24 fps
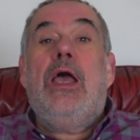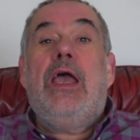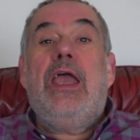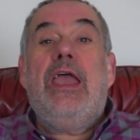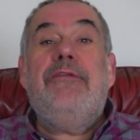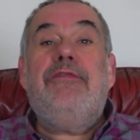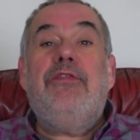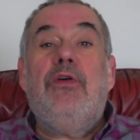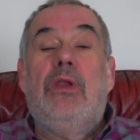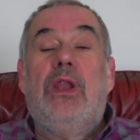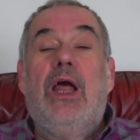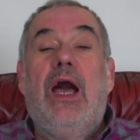
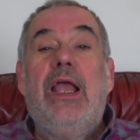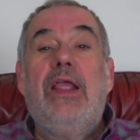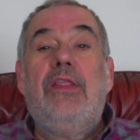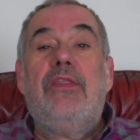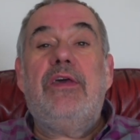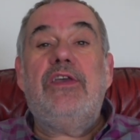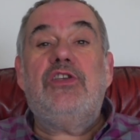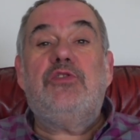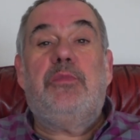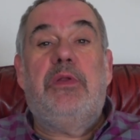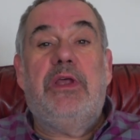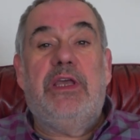If you like
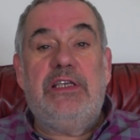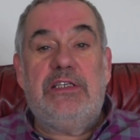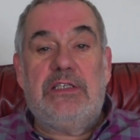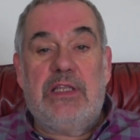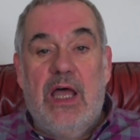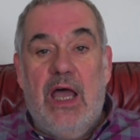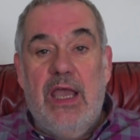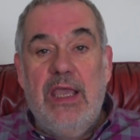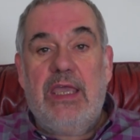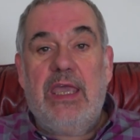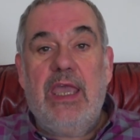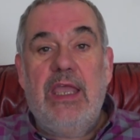this, please
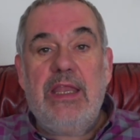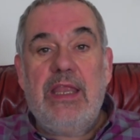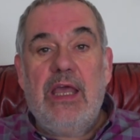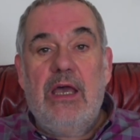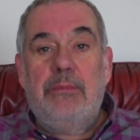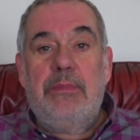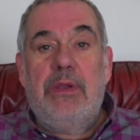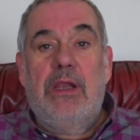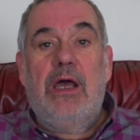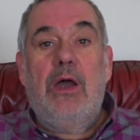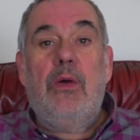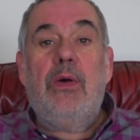like it
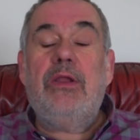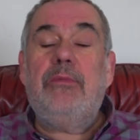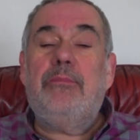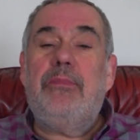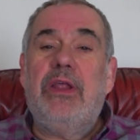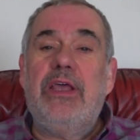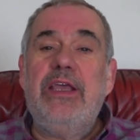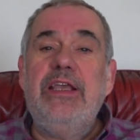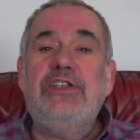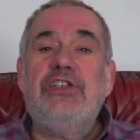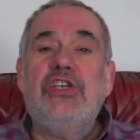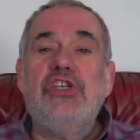down below and
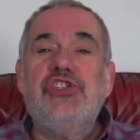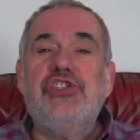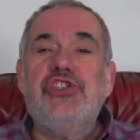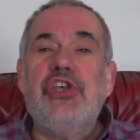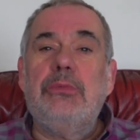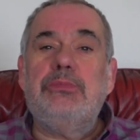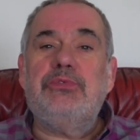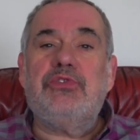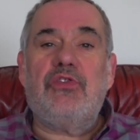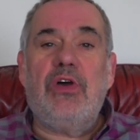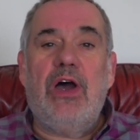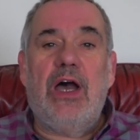please
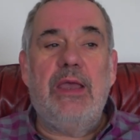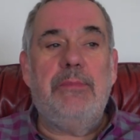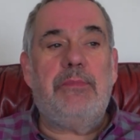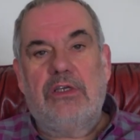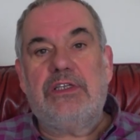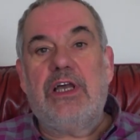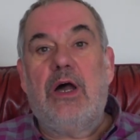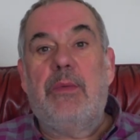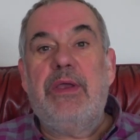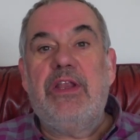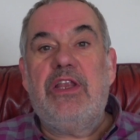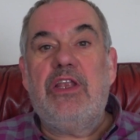subscribe
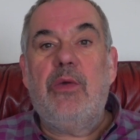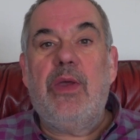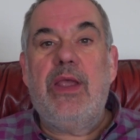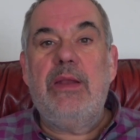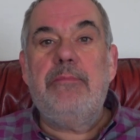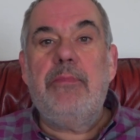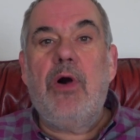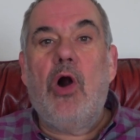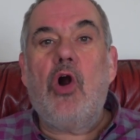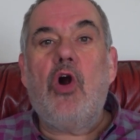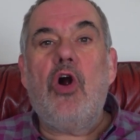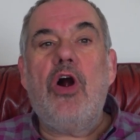as I'll be doing
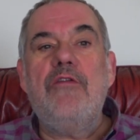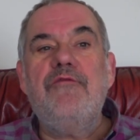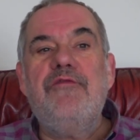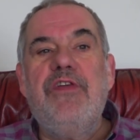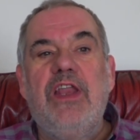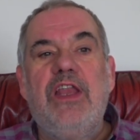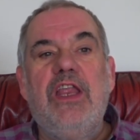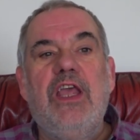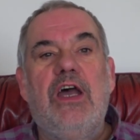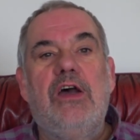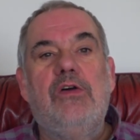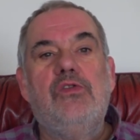more
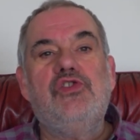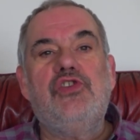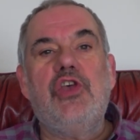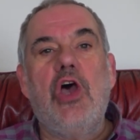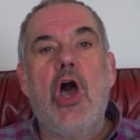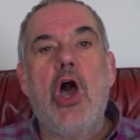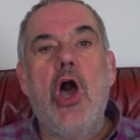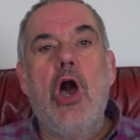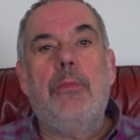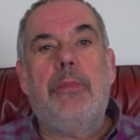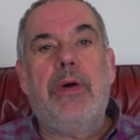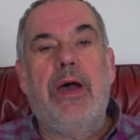videos
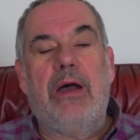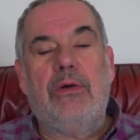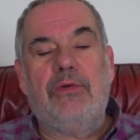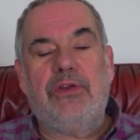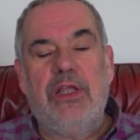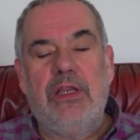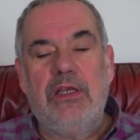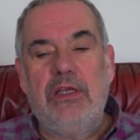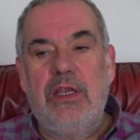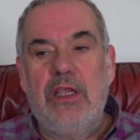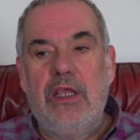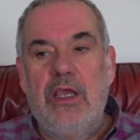about
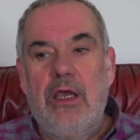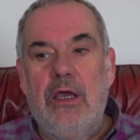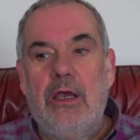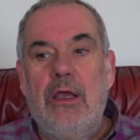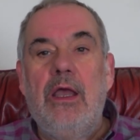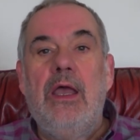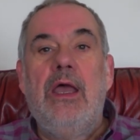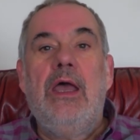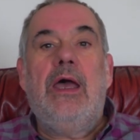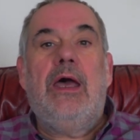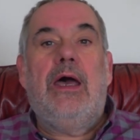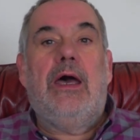India,
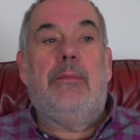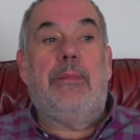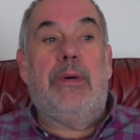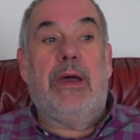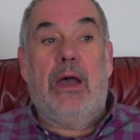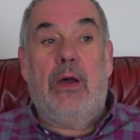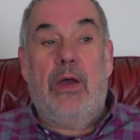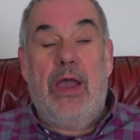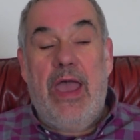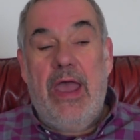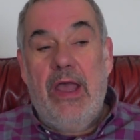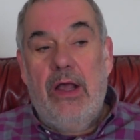
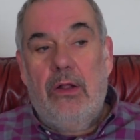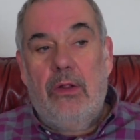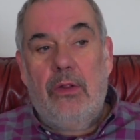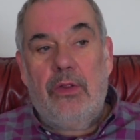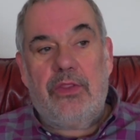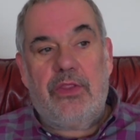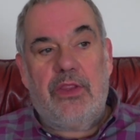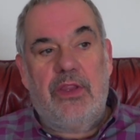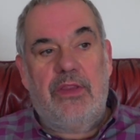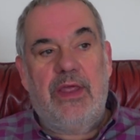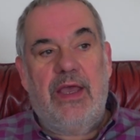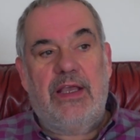about
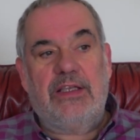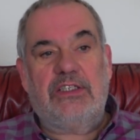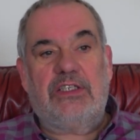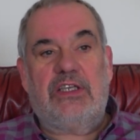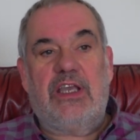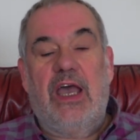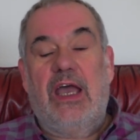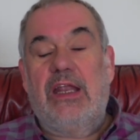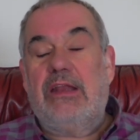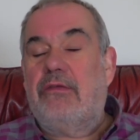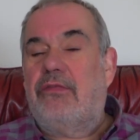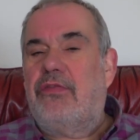health and that
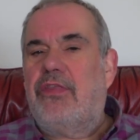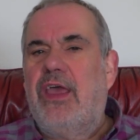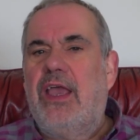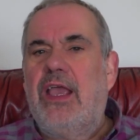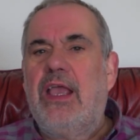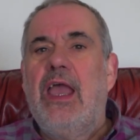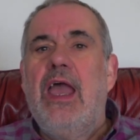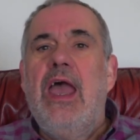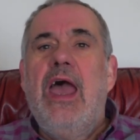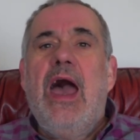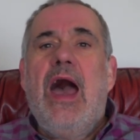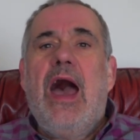kind of thing,
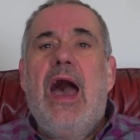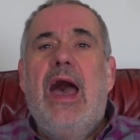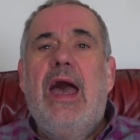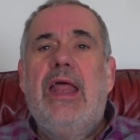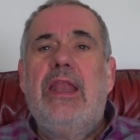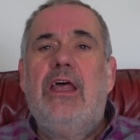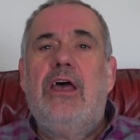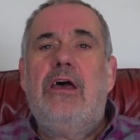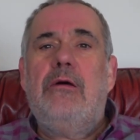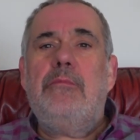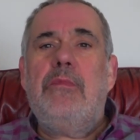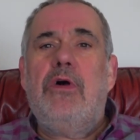and
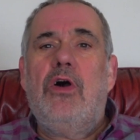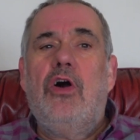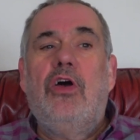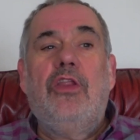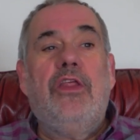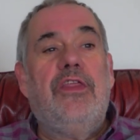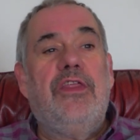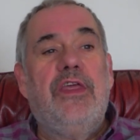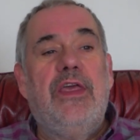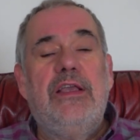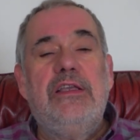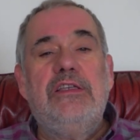um,
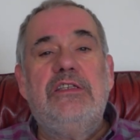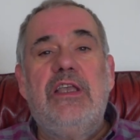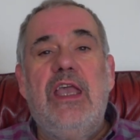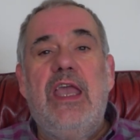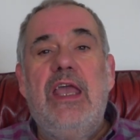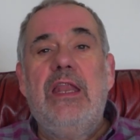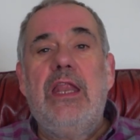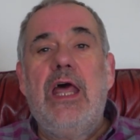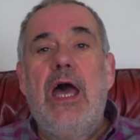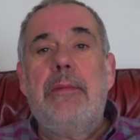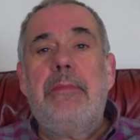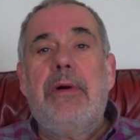other things
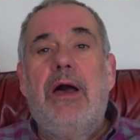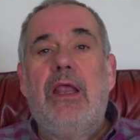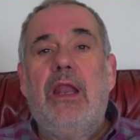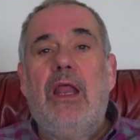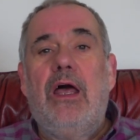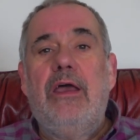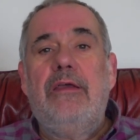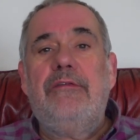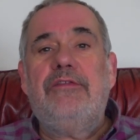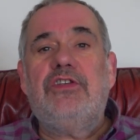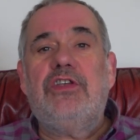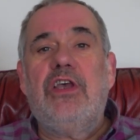in my
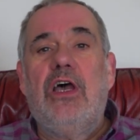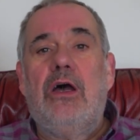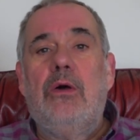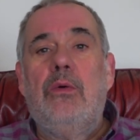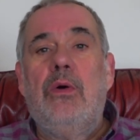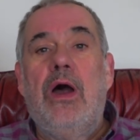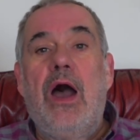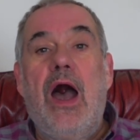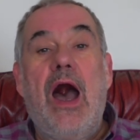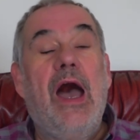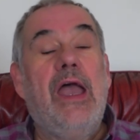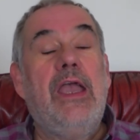life.
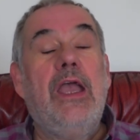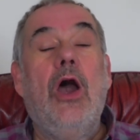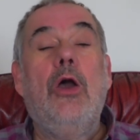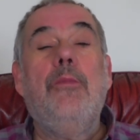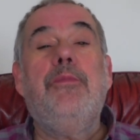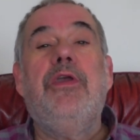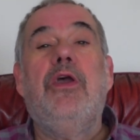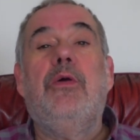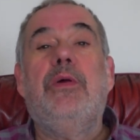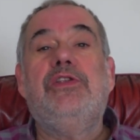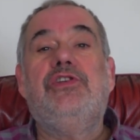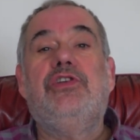So I
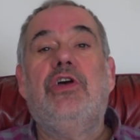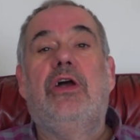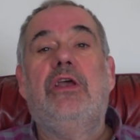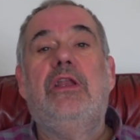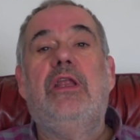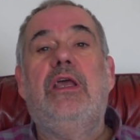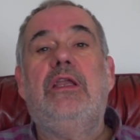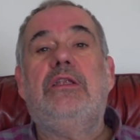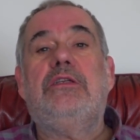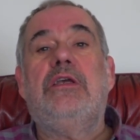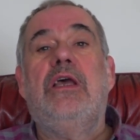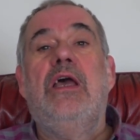hope you enjoyed
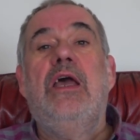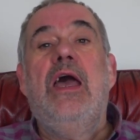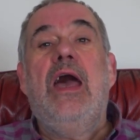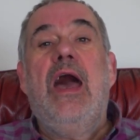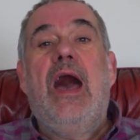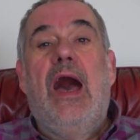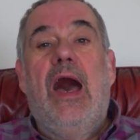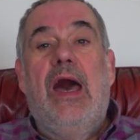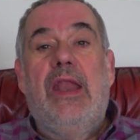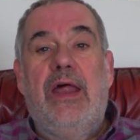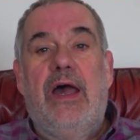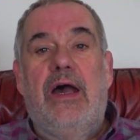it
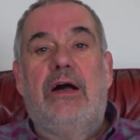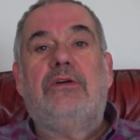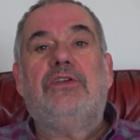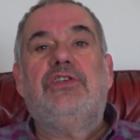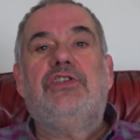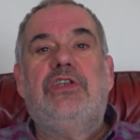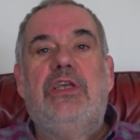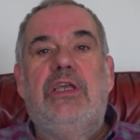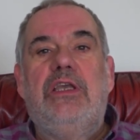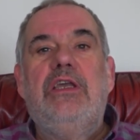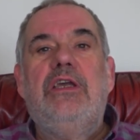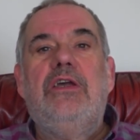and I'll
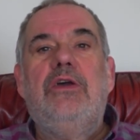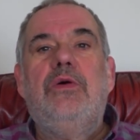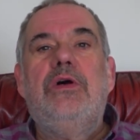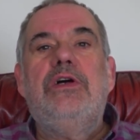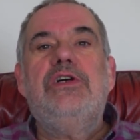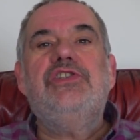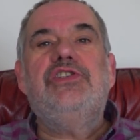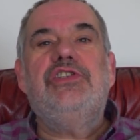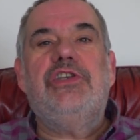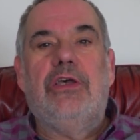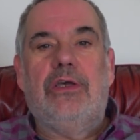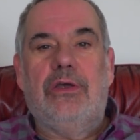see you
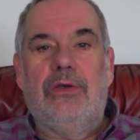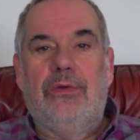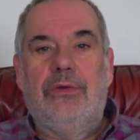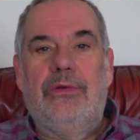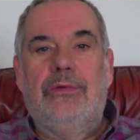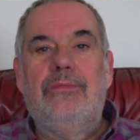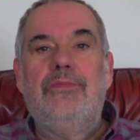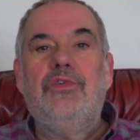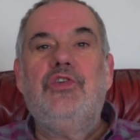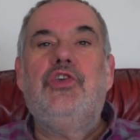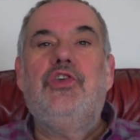soon.